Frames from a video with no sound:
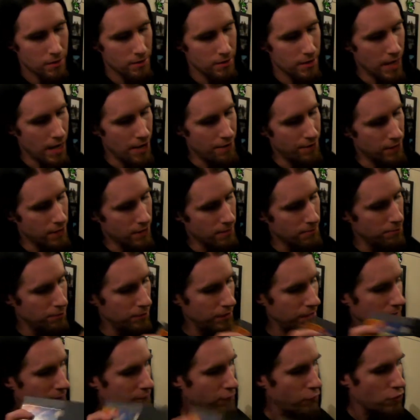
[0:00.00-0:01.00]
to have a
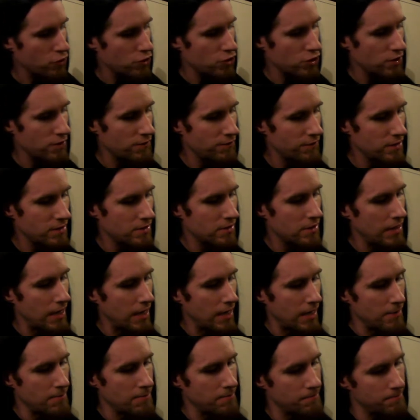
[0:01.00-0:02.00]
complete version of this
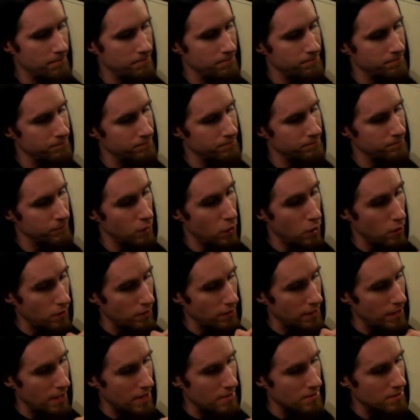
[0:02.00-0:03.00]
game, oh,
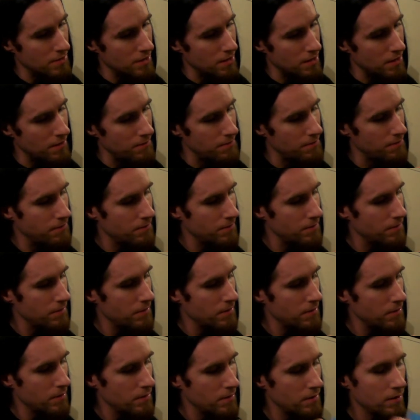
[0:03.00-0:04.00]
it has
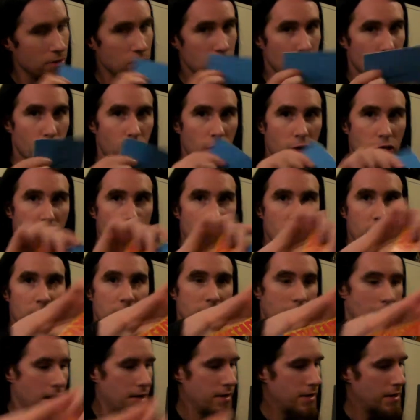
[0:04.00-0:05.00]

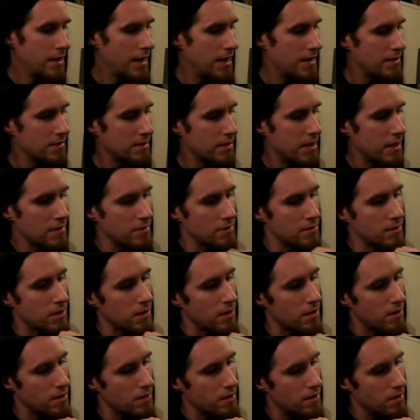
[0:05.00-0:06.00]
instructions, and it has that,
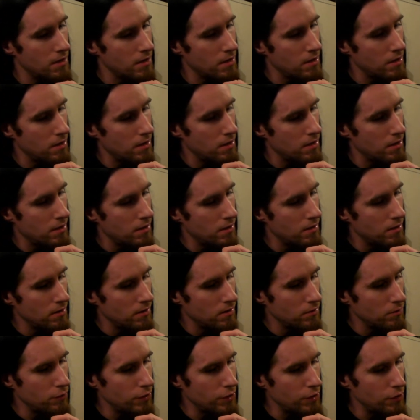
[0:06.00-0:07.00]

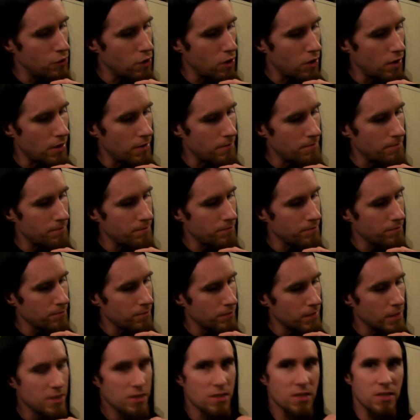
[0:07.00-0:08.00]
what do you call it?
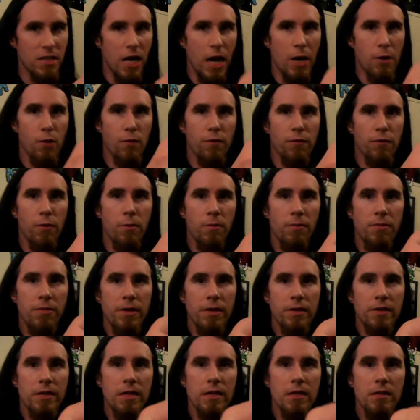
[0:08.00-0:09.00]
That styrofoam
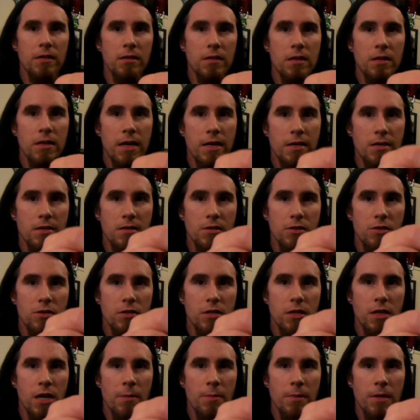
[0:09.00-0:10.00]
thing that the NES
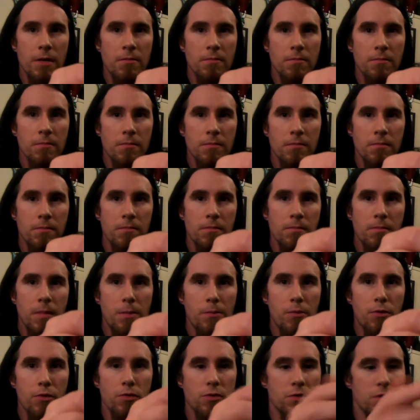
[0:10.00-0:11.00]
used to come in.
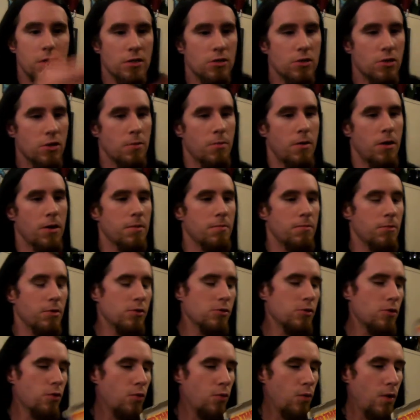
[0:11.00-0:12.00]
Remember those things on the bottom?
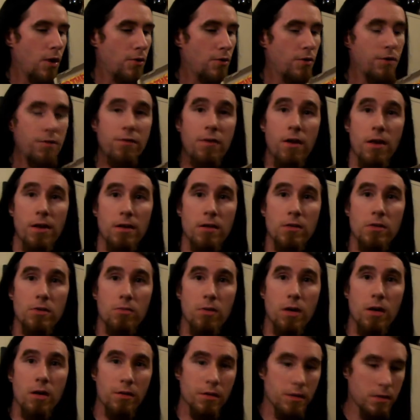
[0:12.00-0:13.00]
Those are rare to find as
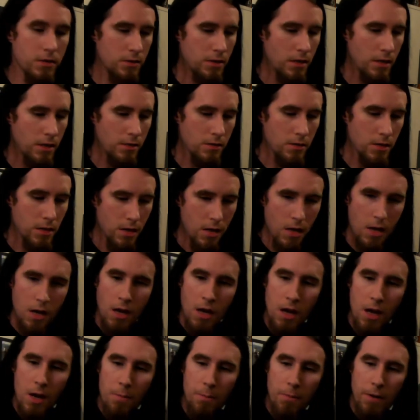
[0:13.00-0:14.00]
well these days.
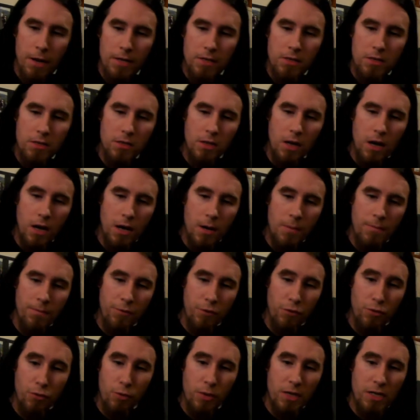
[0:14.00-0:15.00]
But
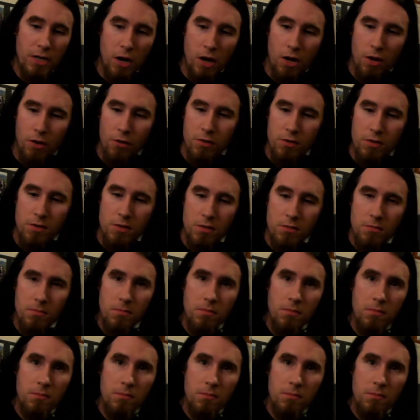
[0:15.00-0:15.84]
for $3